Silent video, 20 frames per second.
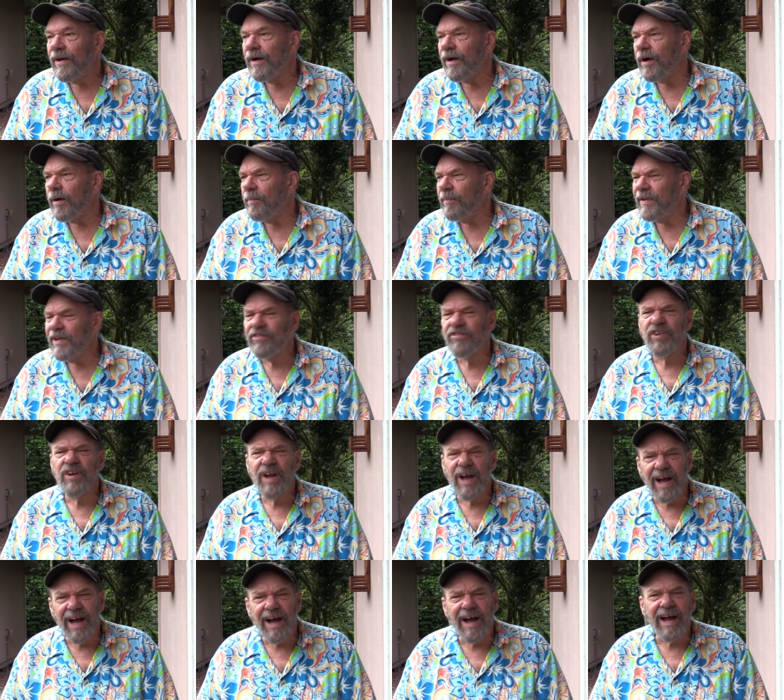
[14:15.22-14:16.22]
Um, it's
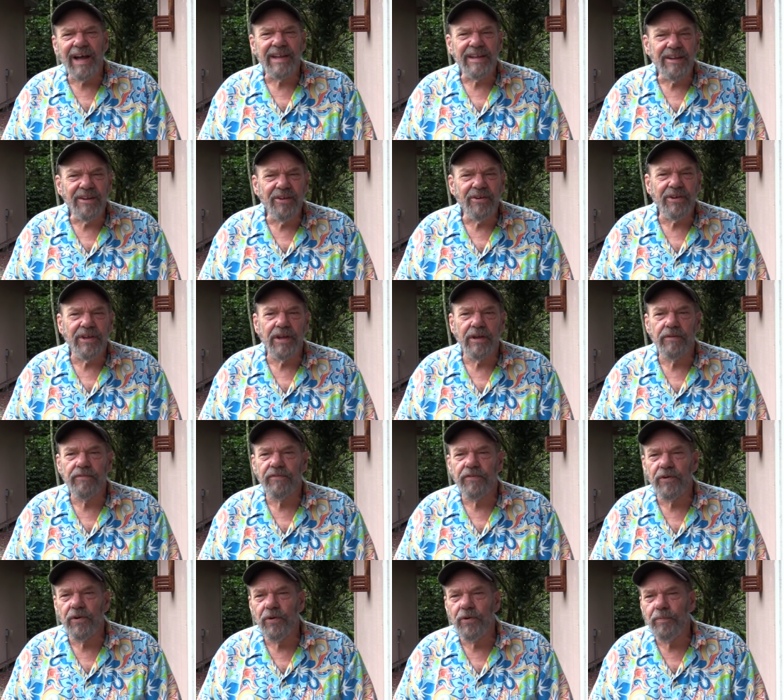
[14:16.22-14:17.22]
an odd looking
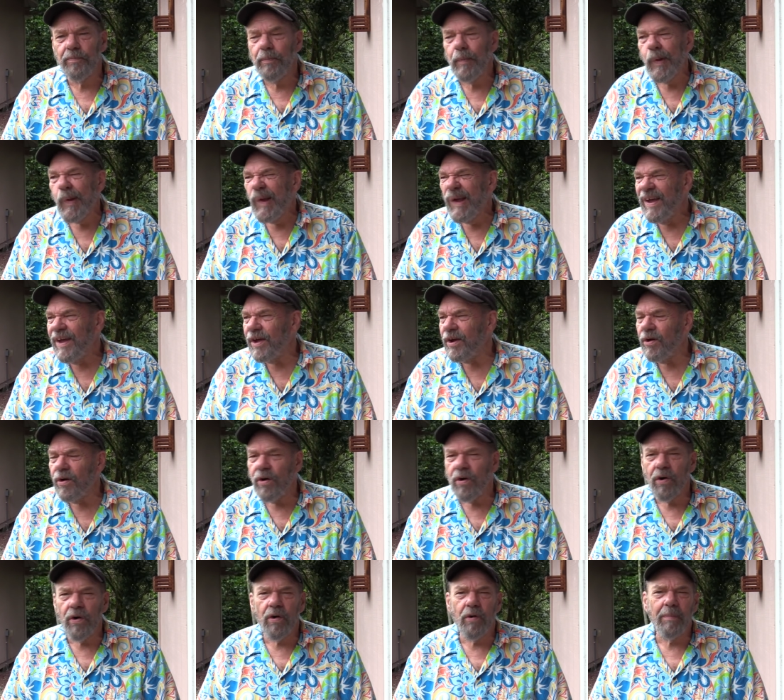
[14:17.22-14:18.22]
fruit, and
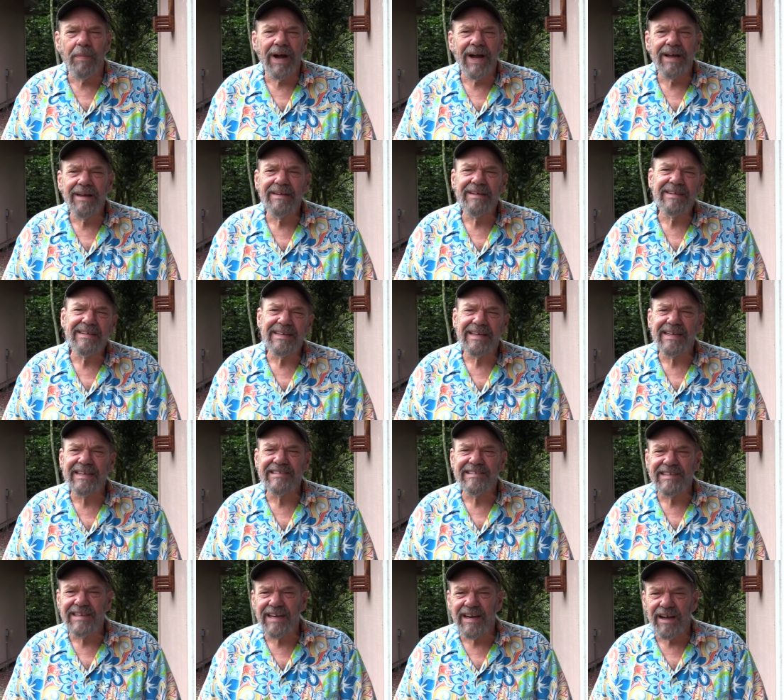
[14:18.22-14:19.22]
oh my god,
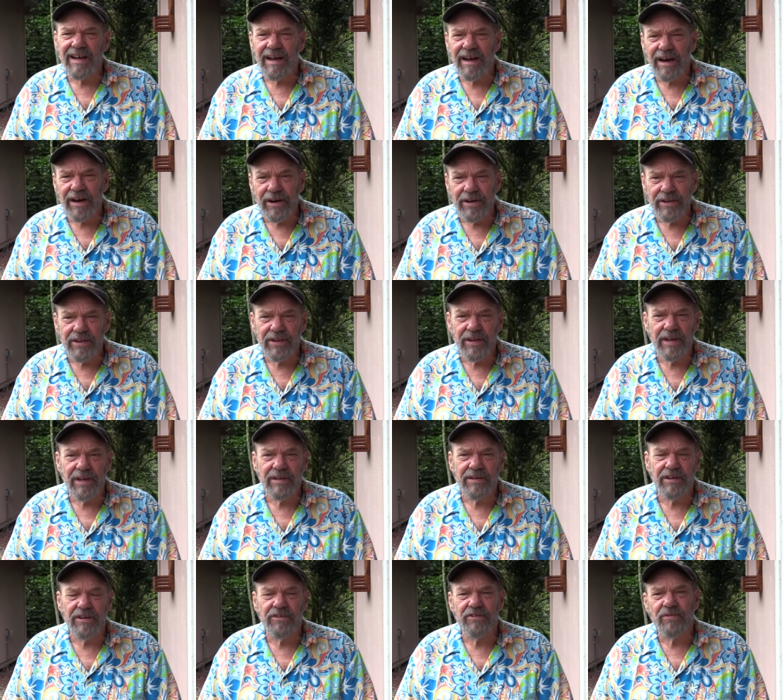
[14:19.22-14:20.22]
is it a hard
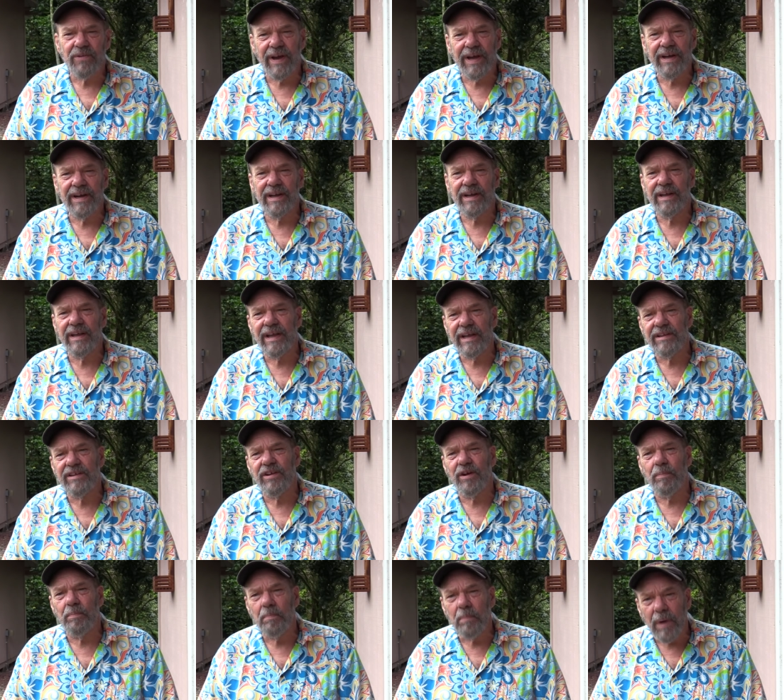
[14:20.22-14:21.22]
thing to try to get
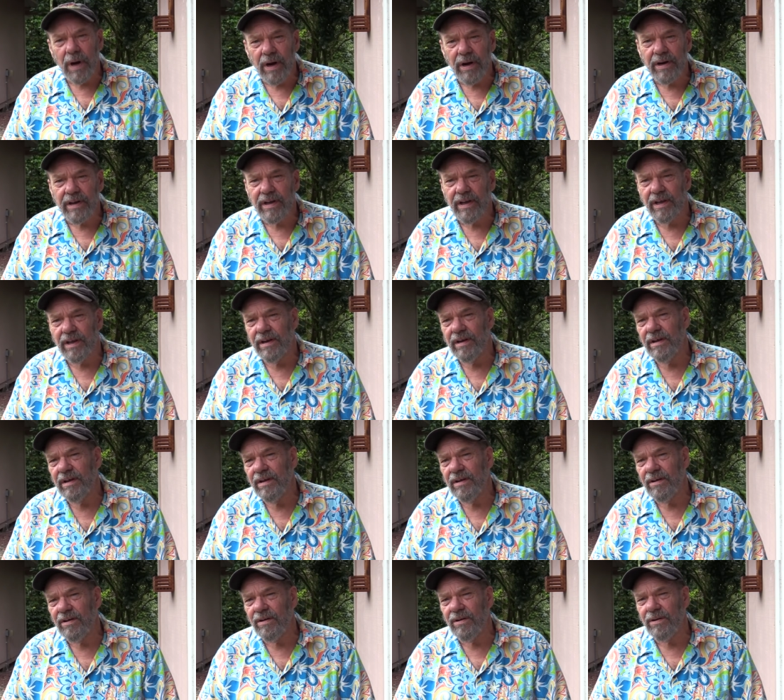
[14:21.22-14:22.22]
to market?
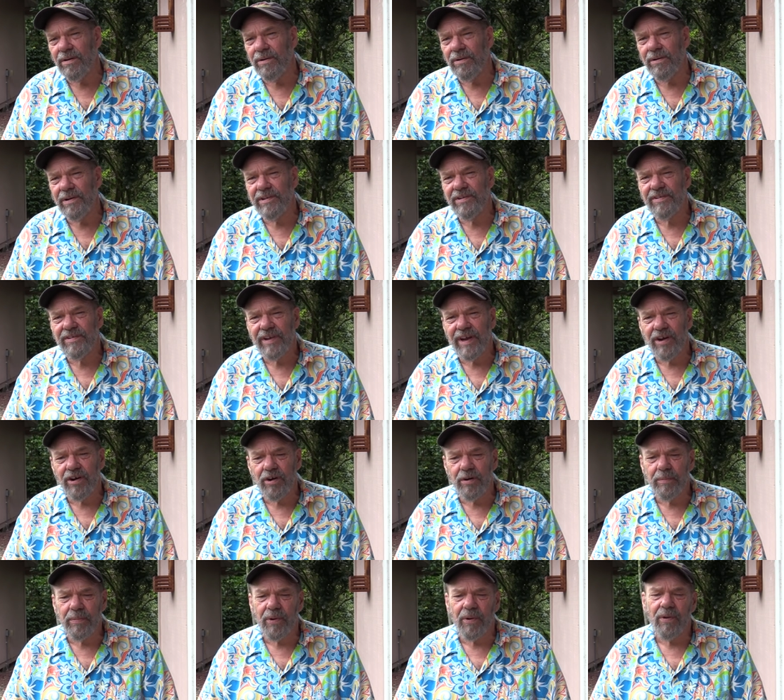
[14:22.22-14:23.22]
Oh, it's
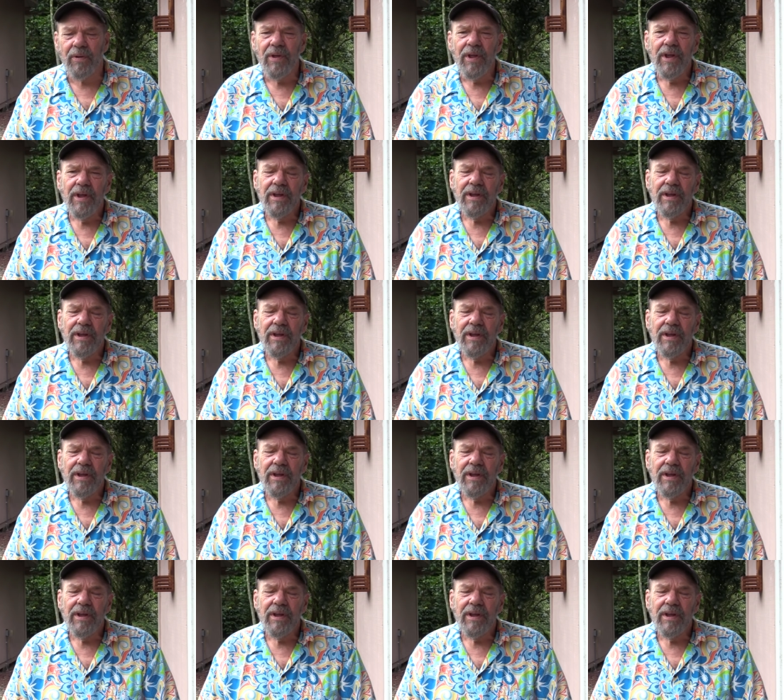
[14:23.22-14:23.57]
terrible.